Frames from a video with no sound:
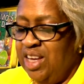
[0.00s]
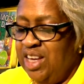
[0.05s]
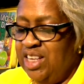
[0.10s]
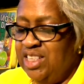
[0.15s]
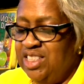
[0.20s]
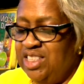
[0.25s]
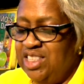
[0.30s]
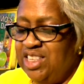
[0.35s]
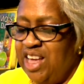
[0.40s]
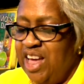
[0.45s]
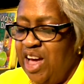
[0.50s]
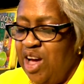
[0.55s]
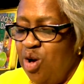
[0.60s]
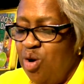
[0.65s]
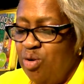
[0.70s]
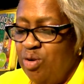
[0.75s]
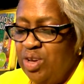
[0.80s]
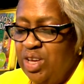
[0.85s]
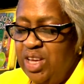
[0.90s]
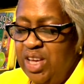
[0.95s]
It
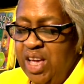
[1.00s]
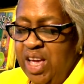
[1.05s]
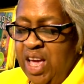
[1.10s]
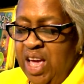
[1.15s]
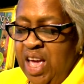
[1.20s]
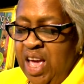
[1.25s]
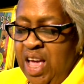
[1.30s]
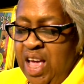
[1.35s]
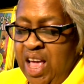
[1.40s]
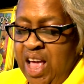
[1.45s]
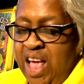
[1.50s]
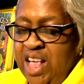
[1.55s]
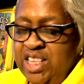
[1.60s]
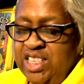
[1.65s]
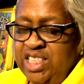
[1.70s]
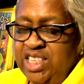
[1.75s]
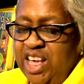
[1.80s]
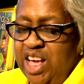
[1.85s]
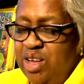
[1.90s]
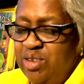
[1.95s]
sounded
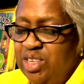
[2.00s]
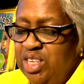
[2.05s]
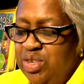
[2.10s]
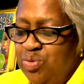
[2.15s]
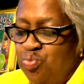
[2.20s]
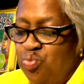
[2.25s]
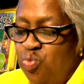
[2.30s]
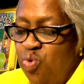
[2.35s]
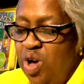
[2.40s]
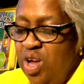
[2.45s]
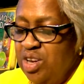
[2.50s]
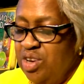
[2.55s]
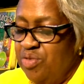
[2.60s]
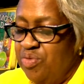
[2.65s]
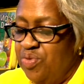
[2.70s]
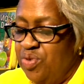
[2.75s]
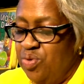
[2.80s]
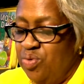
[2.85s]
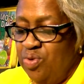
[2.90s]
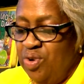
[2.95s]

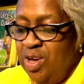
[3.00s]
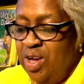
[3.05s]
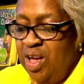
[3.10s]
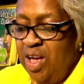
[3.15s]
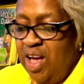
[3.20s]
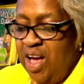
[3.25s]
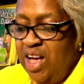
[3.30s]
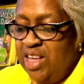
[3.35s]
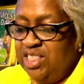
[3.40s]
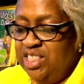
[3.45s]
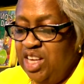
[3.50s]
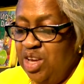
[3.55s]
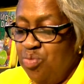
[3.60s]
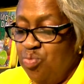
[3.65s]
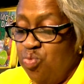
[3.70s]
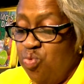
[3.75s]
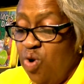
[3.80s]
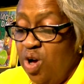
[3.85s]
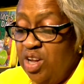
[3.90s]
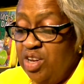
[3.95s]
wonderful. I
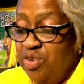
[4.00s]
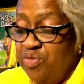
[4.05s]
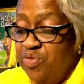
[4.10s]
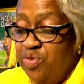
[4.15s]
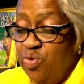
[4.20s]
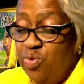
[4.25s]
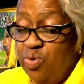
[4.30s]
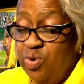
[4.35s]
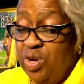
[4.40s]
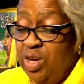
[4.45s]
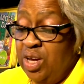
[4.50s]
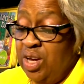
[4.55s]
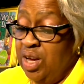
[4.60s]
said, wonderful.